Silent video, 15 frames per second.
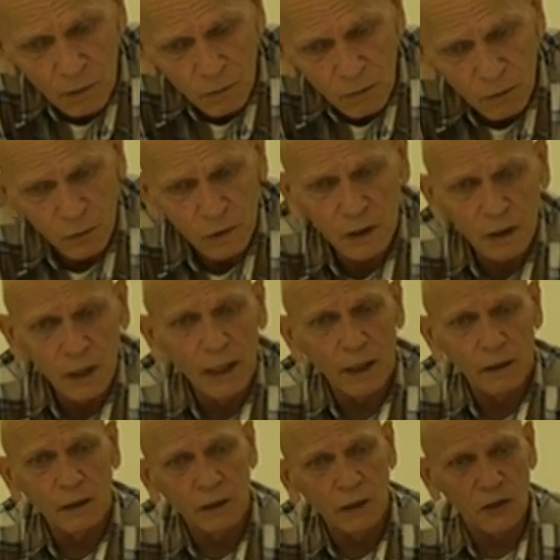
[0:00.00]
we wouldn't allow
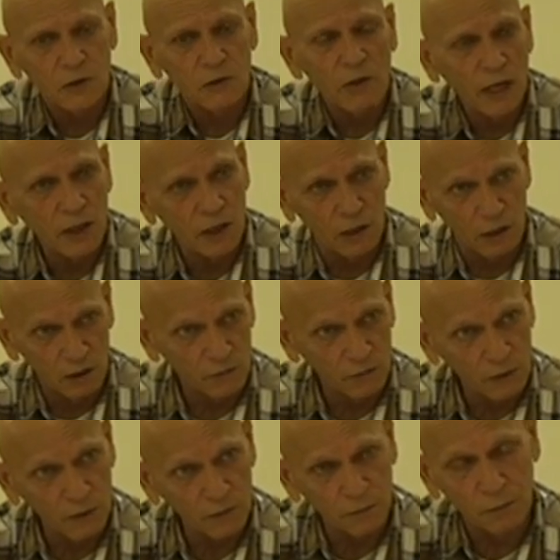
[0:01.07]
the distraction
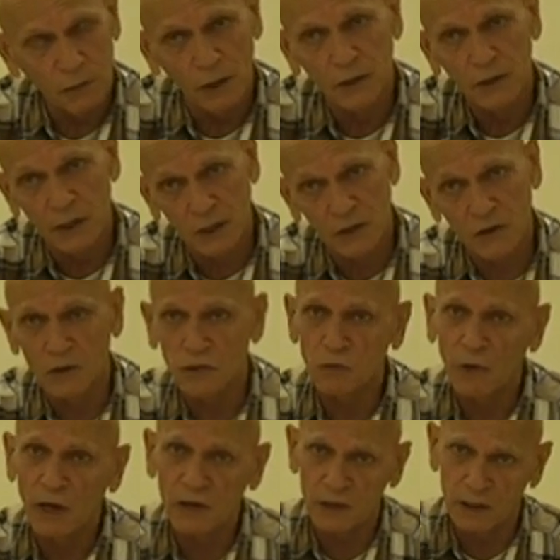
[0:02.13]
of protesters
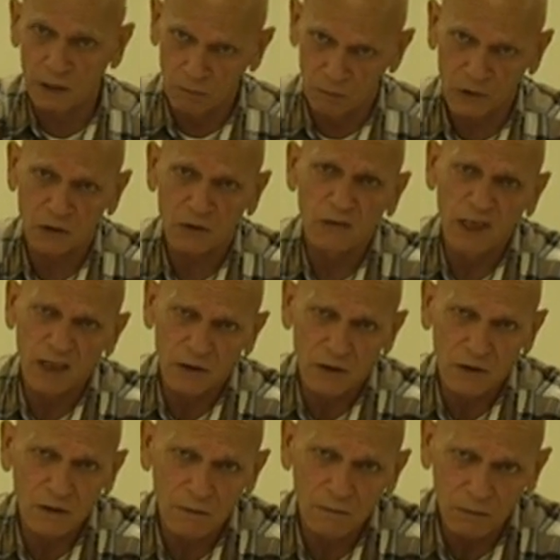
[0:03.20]
wrestling on
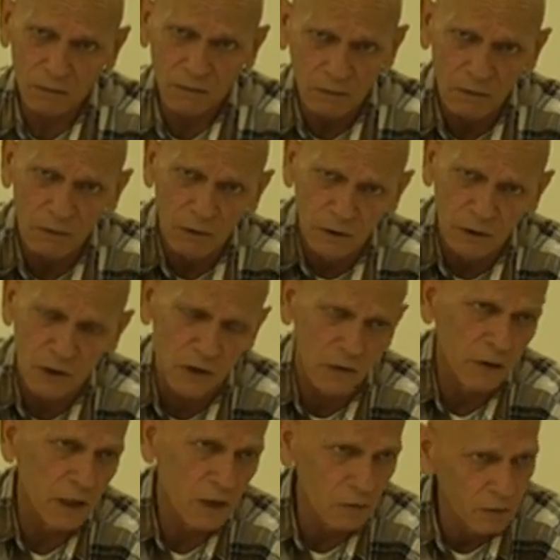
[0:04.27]
the
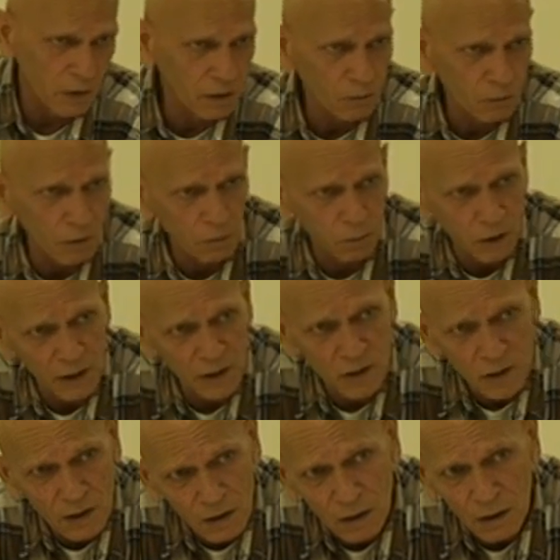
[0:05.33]
streets with police.